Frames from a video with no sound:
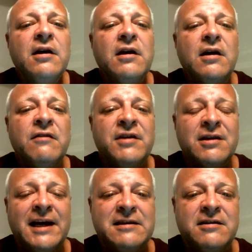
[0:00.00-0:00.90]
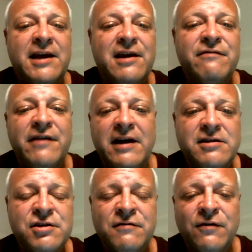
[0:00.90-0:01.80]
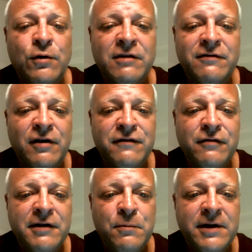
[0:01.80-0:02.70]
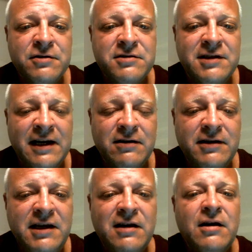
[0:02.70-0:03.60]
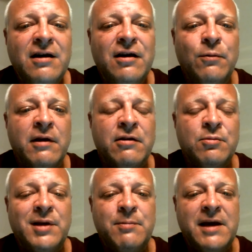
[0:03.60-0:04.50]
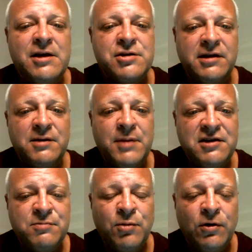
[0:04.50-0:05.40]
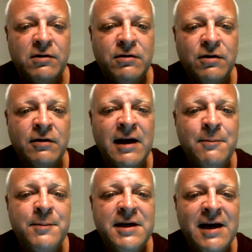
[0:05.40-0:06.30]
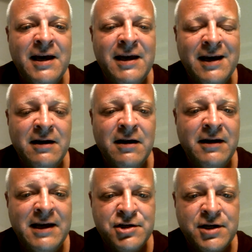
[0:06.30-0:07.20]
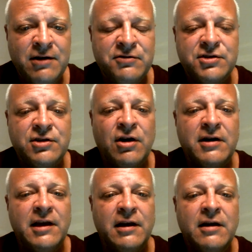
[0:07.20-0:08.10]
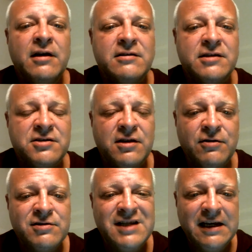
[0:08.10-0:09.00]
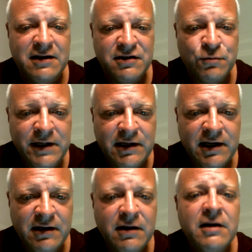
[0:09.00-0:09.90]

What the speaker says: If you'd like to take advantage of all of our free winners daily, whether it be Major League Baseball or NBA and NHL starting this Thursday and this weekend,